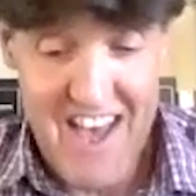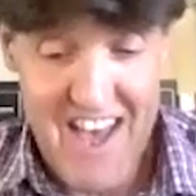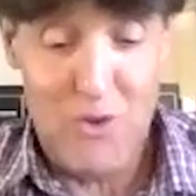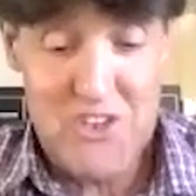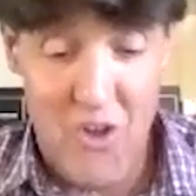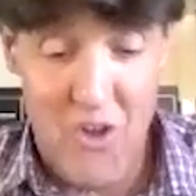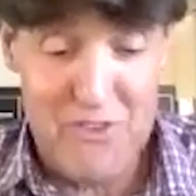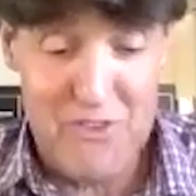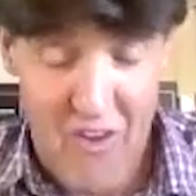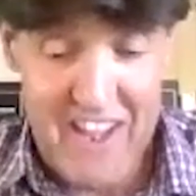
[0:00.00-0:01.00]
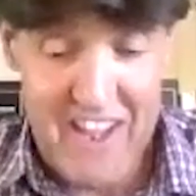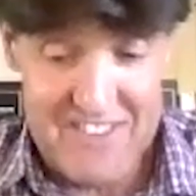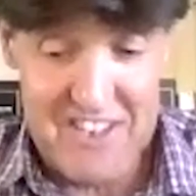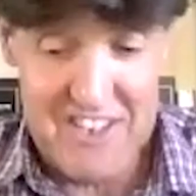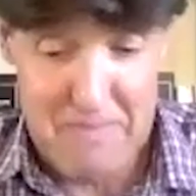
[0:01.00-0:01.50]
of course, not to
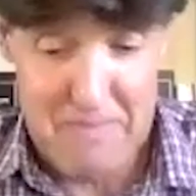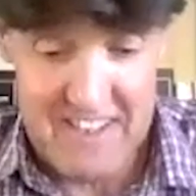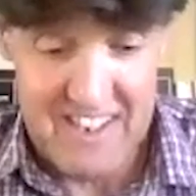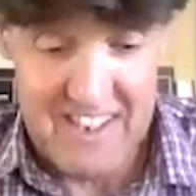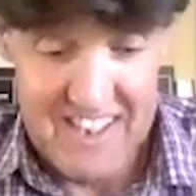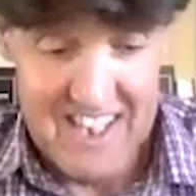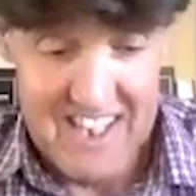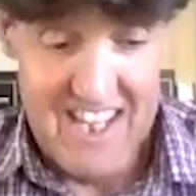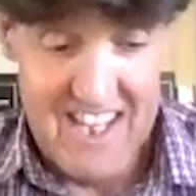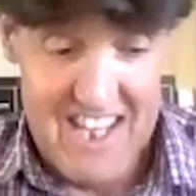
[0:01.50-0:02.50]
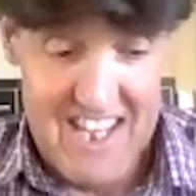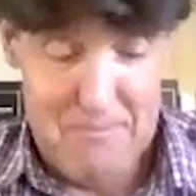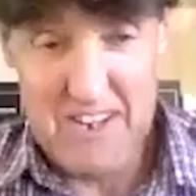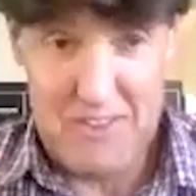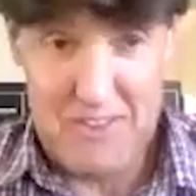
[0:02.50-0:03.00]
finance their spending,
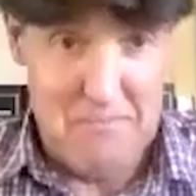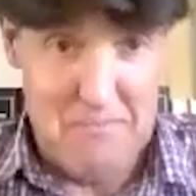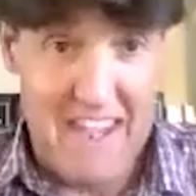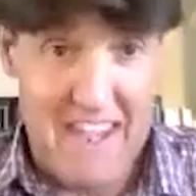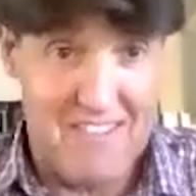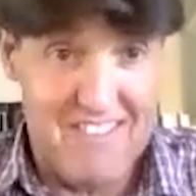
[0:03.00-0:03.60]
but to make